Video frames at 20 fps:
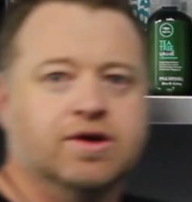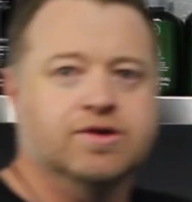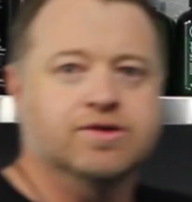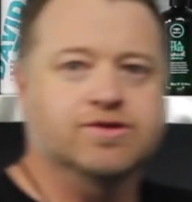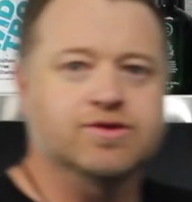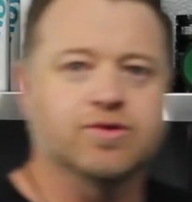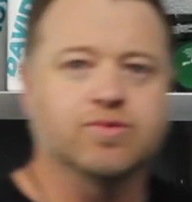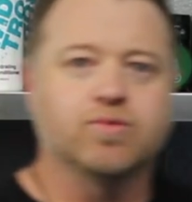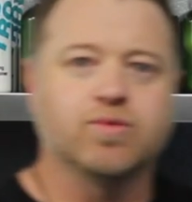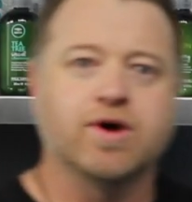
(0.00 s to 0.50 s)

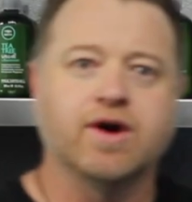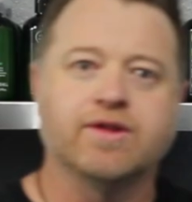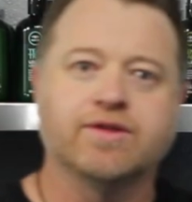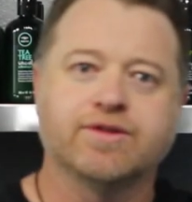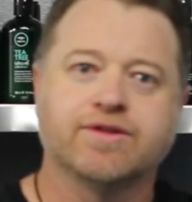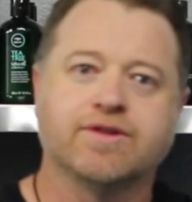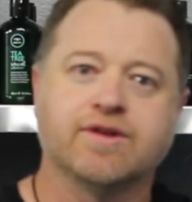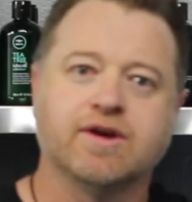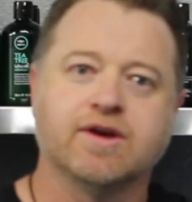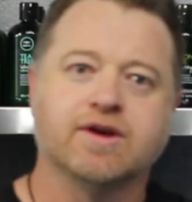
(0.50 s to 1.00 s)
So,
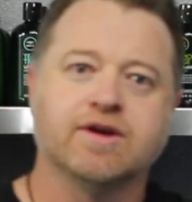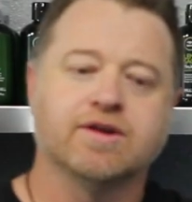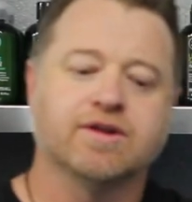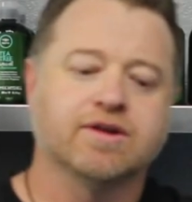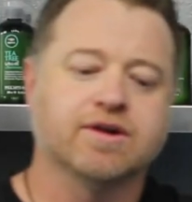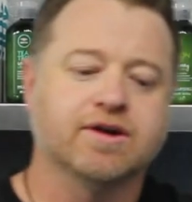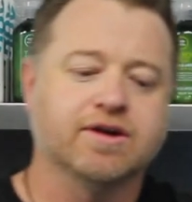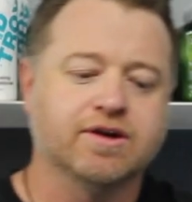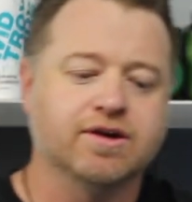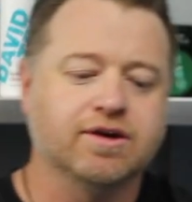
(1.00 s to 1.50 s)
one
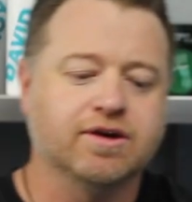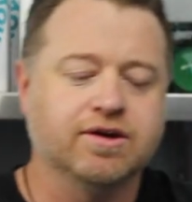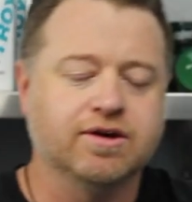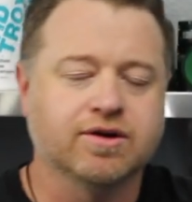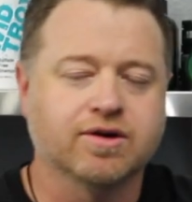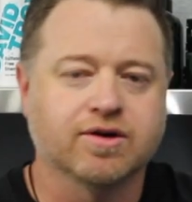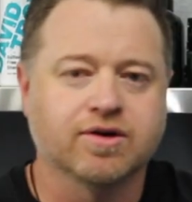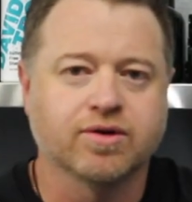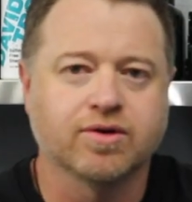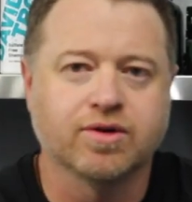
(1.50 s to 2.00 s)
thing that
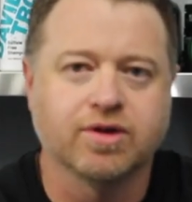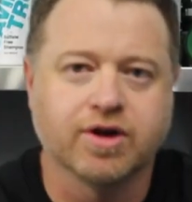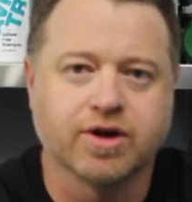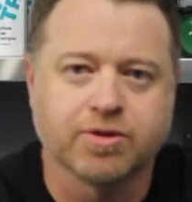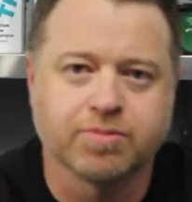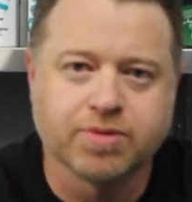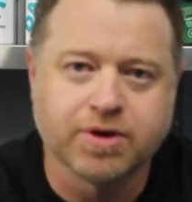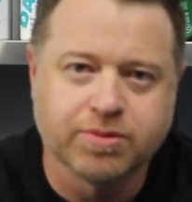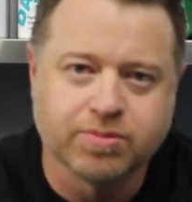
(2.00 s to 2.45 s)
you know a lot of